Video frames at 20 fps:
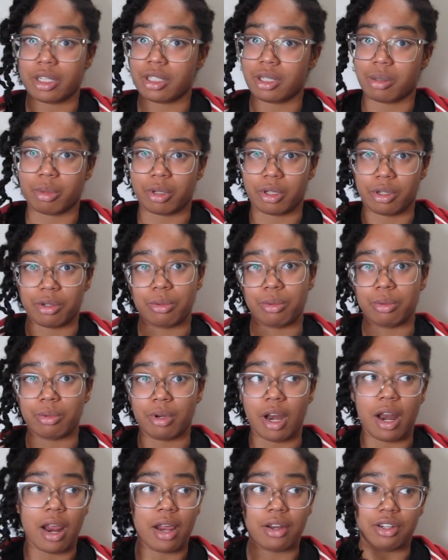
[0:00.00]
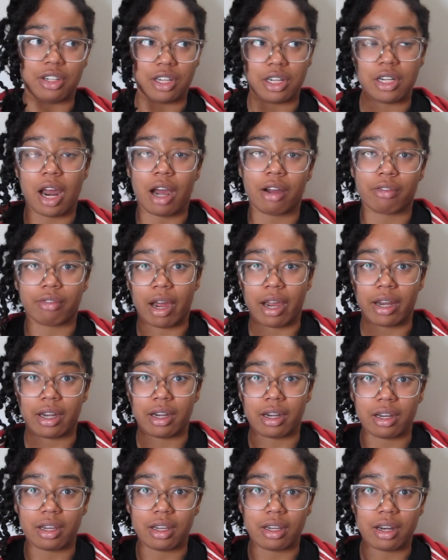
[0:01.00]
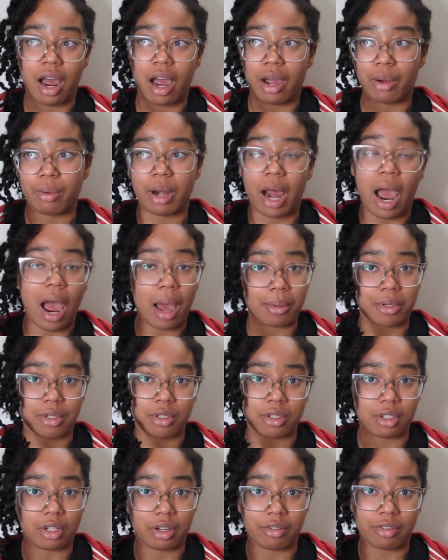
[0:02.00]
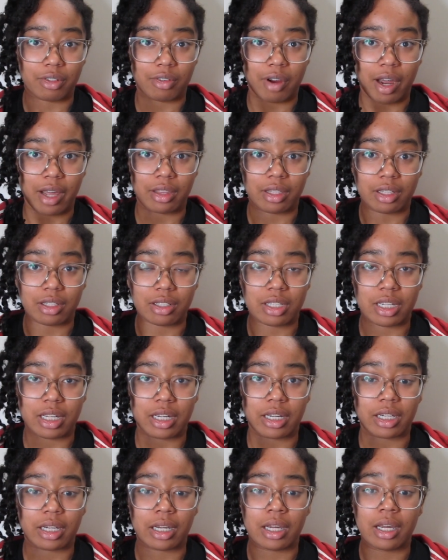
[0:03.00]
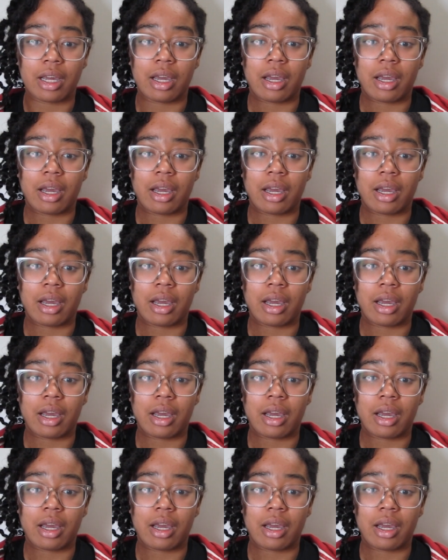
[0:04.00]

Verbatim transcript: As someone who did not ride in it, I would absolutely love to ride in this thing.